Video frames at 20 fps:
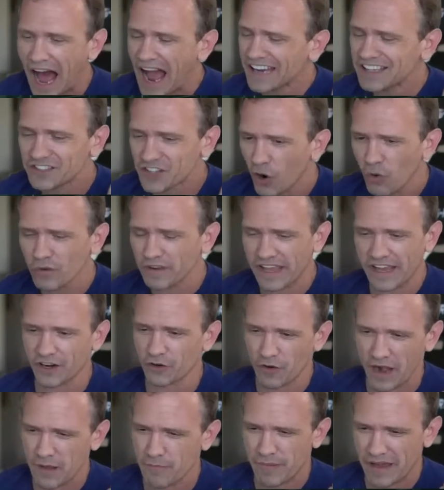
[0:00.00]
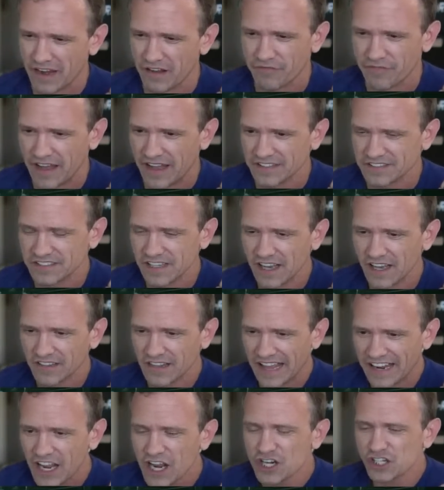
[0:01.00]
I don't get great benefits.
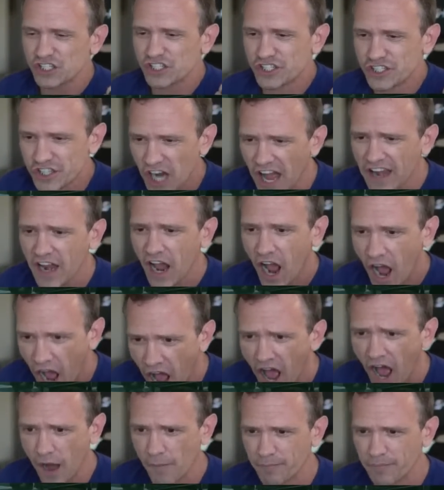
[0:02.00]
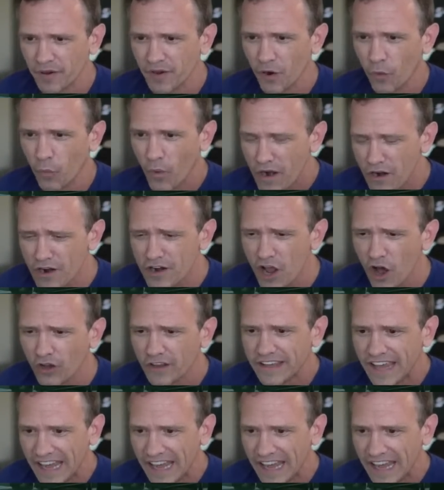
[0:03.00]
Like, shut up. Where are y'all